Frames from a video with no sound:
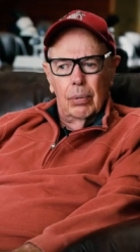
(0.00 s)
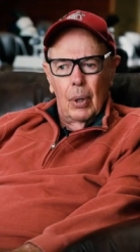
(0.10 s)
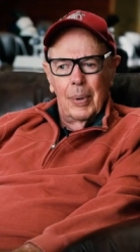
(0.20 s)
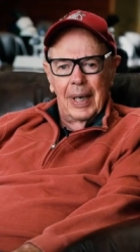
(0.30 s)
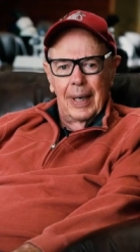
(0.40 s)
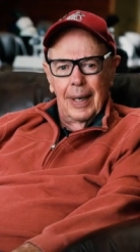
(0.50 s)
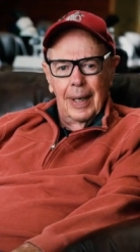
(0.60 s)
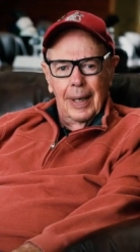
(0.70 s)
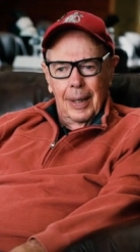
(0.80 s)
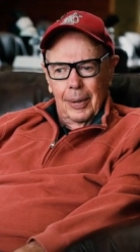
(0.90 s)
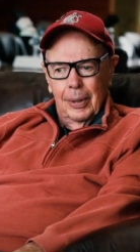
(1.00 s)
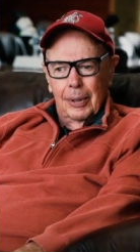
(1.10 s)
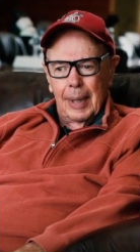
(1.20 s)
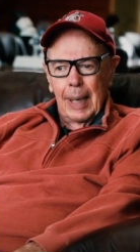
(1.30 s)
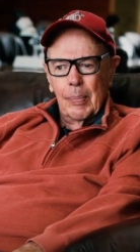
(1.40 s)
growing
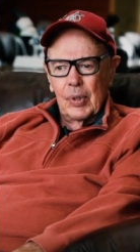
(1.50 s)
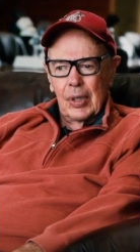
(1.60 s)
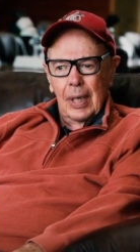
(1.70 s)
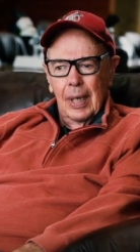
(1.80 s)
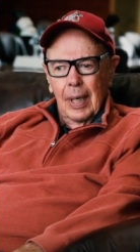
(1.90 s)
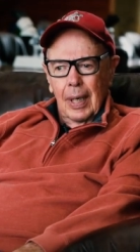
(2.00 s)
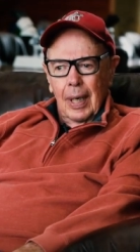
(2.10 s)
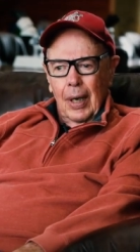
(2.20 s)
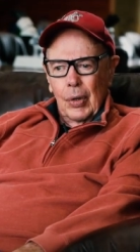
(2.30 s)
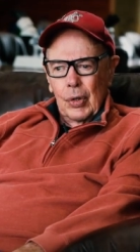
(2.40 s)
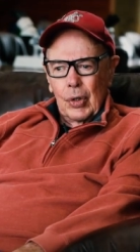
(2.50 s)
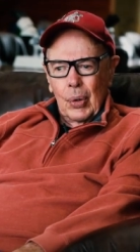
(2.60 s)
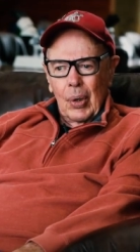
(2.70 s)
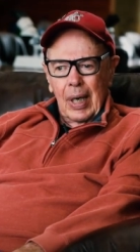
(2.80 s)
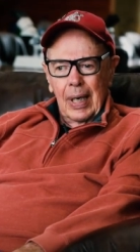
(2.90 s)
grapes. I
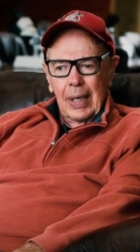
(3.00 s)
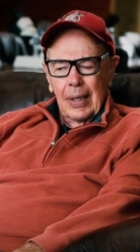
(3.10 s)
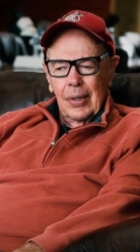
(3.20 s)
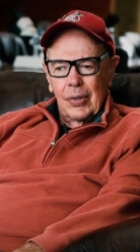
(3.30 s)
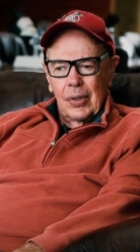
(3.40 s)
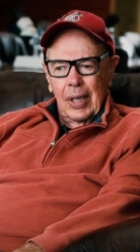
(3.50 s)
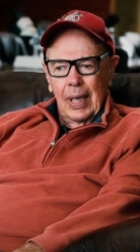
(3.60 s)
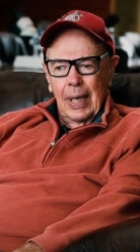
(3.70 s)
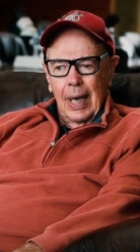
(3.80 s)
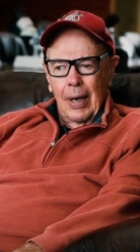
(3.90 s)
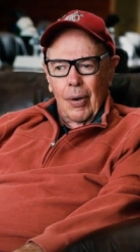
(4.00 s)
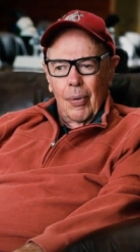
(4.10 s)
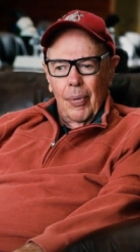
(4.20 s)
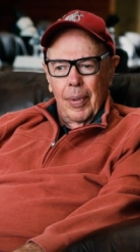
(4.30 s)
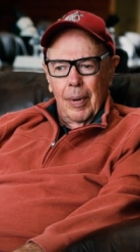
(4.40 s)
enjoy seeing
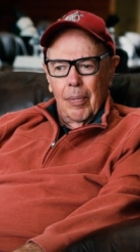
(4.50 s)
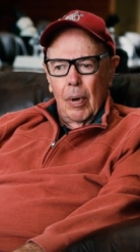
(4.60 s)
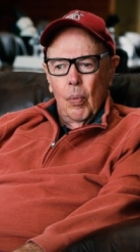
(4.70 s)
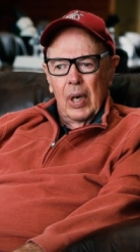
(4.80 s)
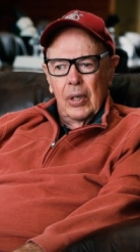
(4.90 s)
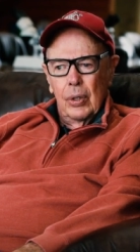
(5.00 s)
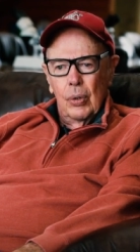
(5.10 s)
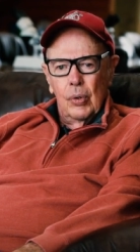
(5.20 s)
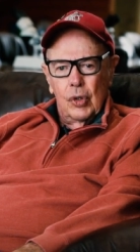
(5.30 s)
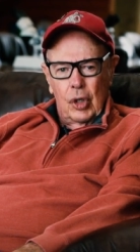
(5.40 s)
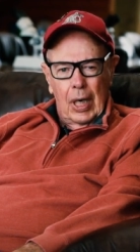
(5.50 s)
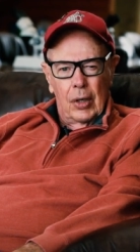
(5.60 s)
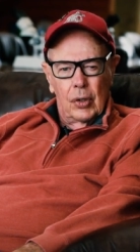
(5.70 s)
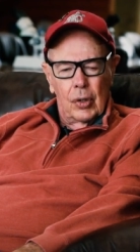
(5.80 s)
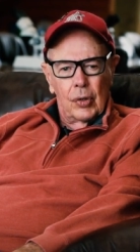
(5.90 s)
how the, what we do
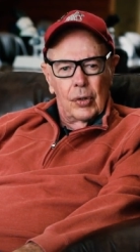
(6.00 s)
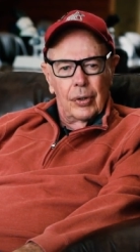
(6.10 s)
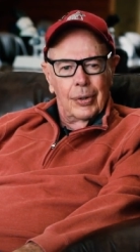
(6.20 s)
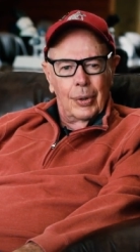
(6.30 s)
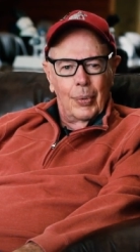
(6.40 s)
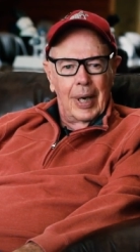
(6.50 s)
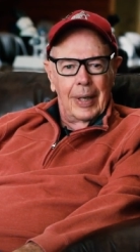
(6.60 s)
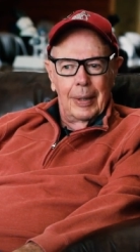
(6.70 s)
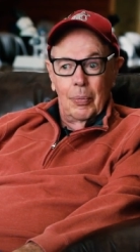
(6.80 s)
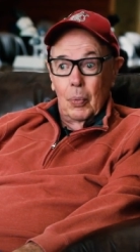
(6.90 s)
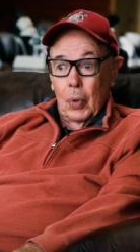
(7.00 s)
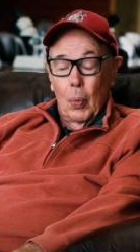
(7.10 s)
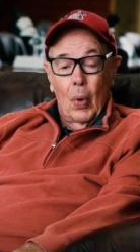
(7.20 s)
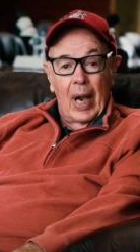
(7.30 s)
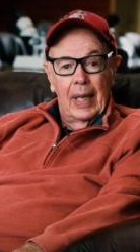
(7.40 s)
changes, the way the,
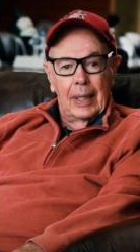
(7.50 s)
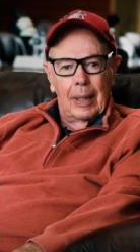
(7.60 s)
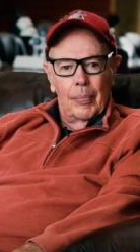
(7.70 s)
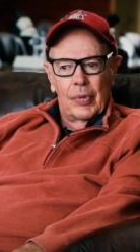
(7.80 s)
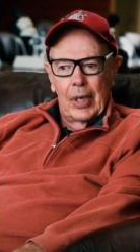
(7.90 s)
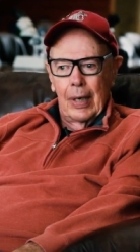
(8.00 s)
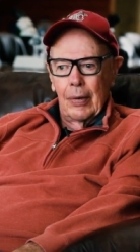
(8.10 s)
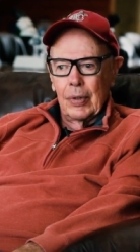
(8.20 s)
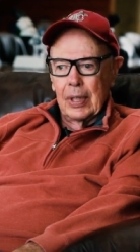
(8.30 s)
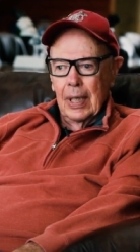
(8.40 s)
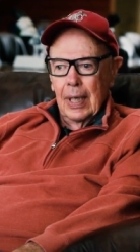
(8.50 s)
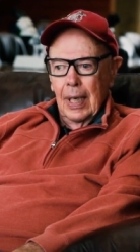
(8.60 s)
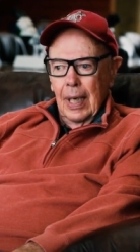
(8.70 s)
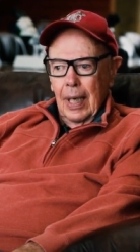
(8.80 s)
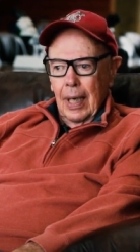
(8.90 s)
the wine comes out.
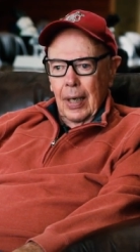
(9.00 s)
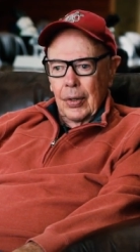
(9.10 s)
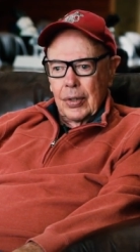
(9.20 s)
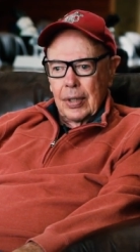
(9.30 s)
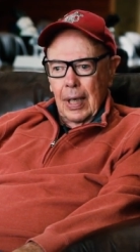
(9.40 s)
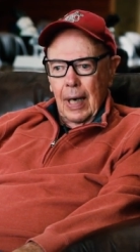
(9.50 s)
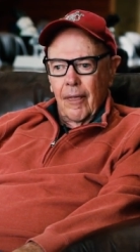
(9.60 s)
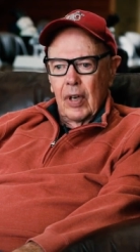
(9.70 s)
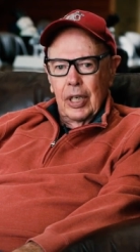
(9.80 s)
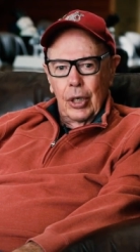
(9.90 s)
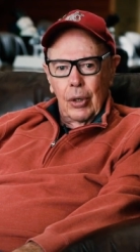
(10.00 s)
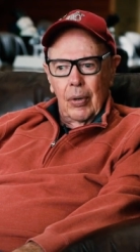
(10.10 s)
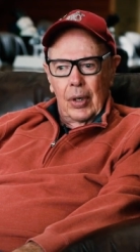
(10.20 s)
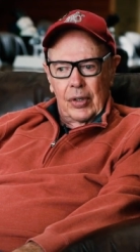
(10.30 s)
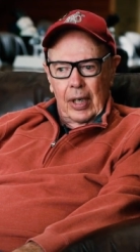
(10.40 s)
It's every
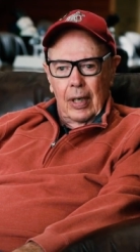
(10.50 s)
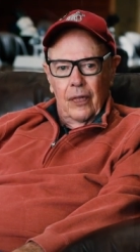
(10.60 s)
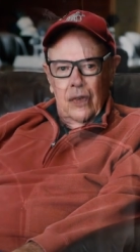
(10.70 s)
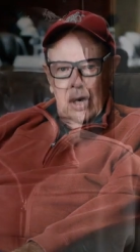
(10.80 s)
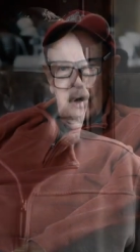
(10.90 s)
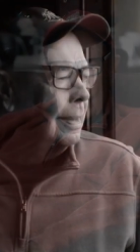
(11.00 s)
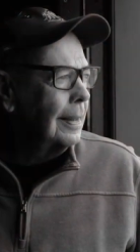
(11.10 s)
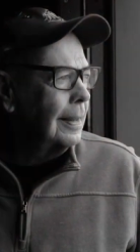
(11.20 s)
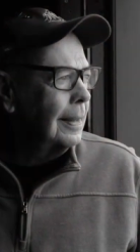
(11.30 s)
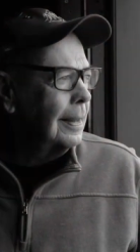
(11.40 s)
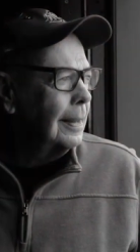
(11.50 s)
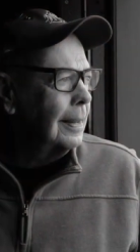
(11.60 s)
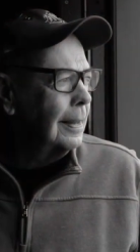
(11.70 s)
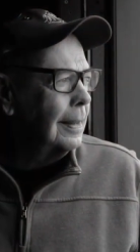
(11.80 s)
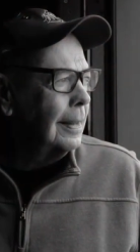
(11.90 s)
year is an adventure.
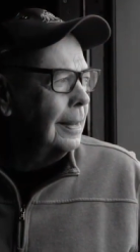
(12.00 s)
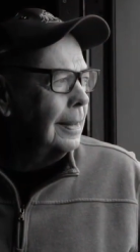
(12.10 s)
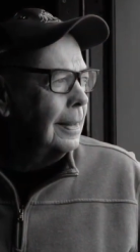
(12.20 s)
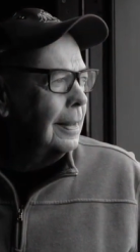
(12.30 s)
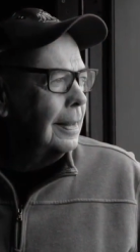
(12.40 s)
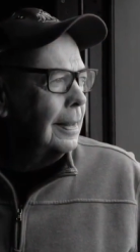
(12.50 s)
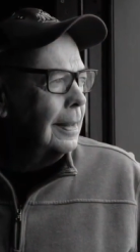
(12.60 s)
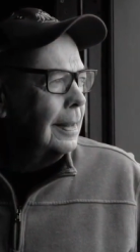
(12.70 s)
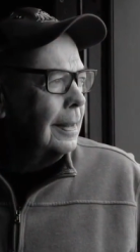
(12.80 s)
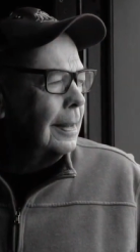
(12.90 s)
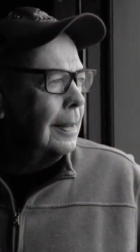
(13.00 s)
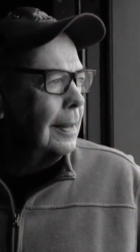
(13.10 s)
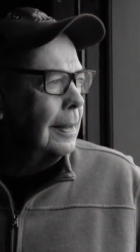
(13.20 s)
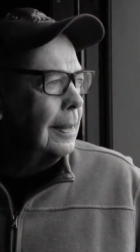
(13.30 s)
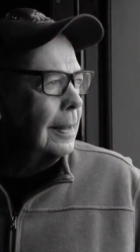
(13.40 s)
It's just been a great life.
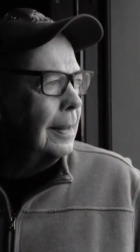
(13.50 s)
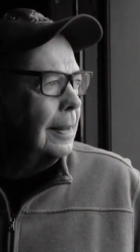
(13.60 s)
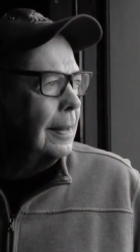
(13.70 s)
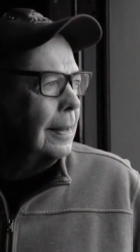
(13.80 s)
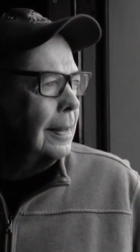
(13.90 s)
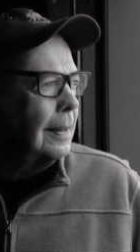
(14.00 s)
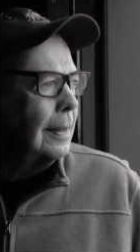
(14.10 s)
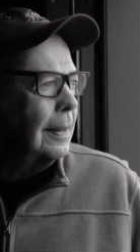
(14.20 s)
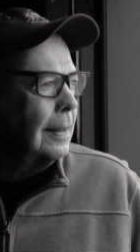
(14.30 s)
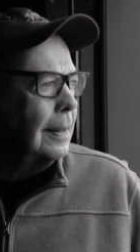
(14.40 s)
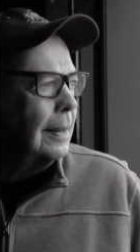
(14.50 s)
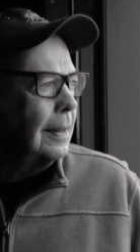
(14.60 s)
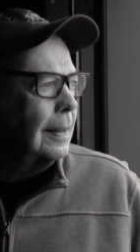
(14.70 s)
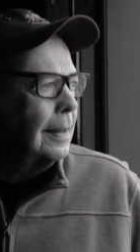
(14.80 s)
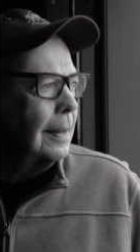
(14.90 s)
It's been a wonderful place to
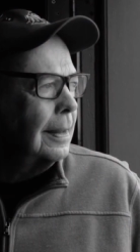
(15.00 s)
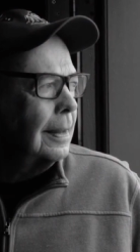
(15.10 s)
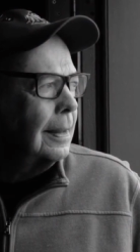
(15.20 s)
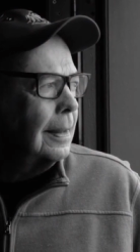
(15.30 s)
be, a wonderful